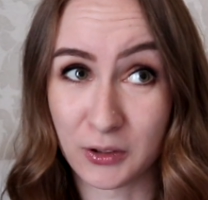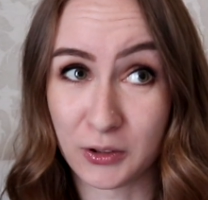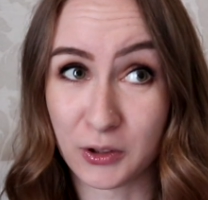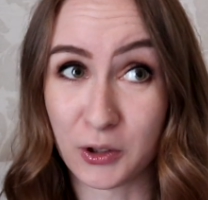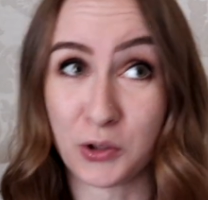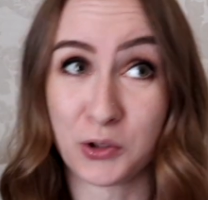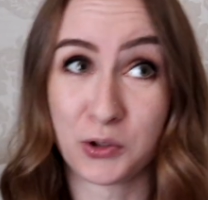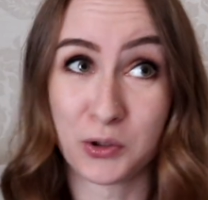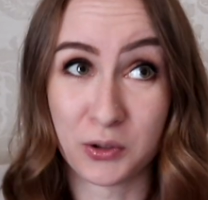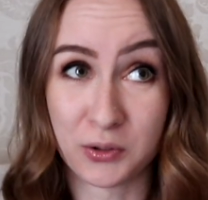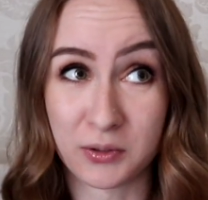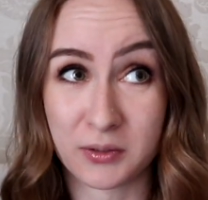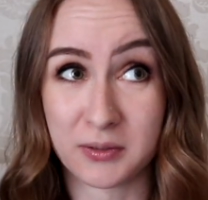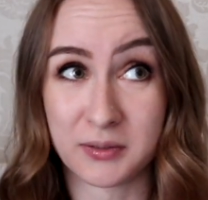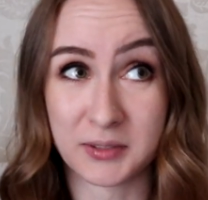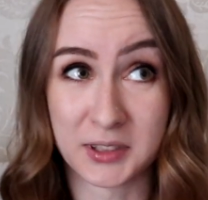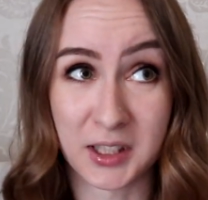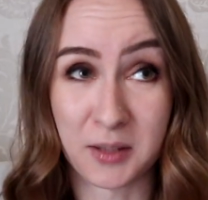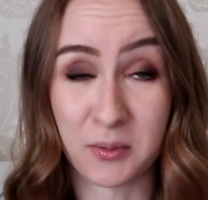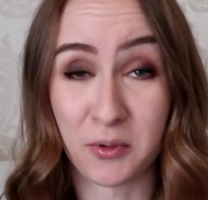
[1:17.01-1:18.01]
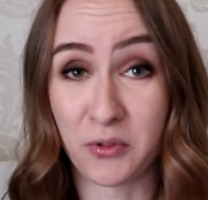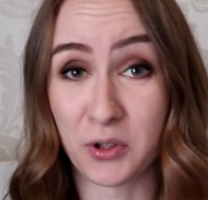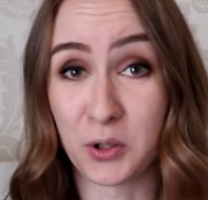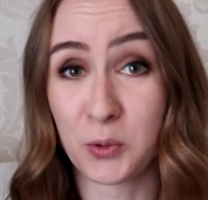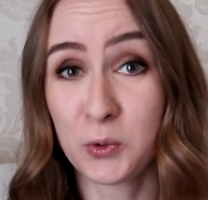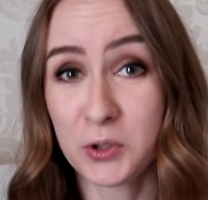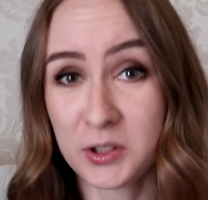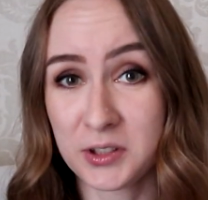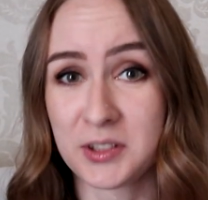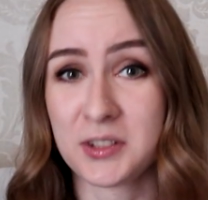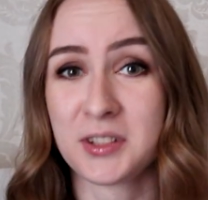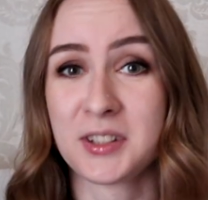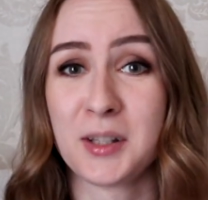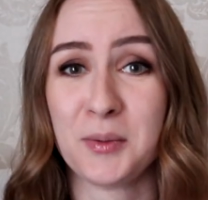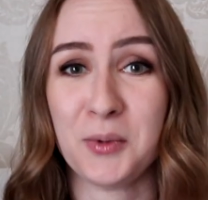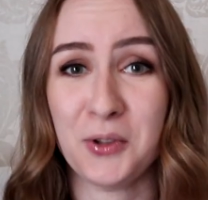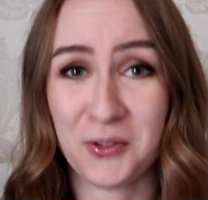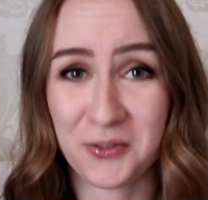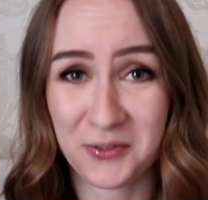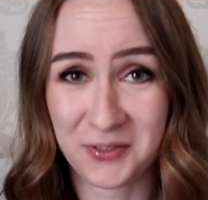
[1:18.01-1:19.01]
not some of the words,
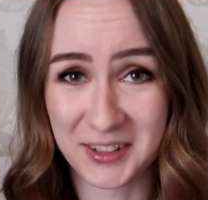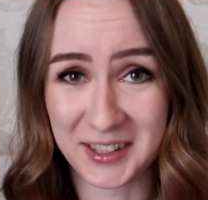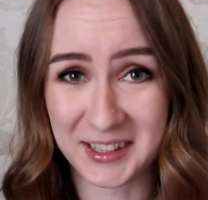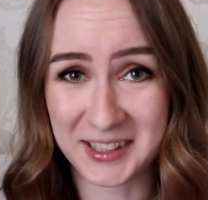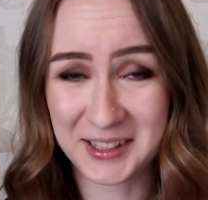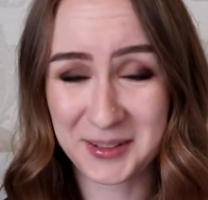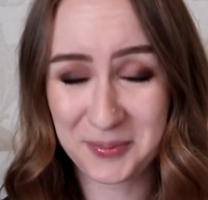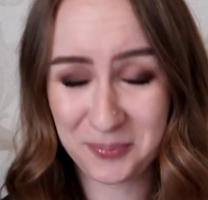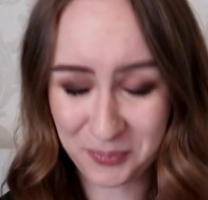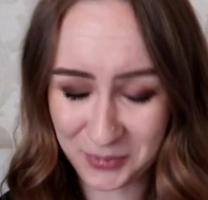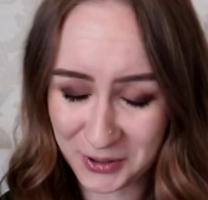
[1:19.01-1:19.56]
some of these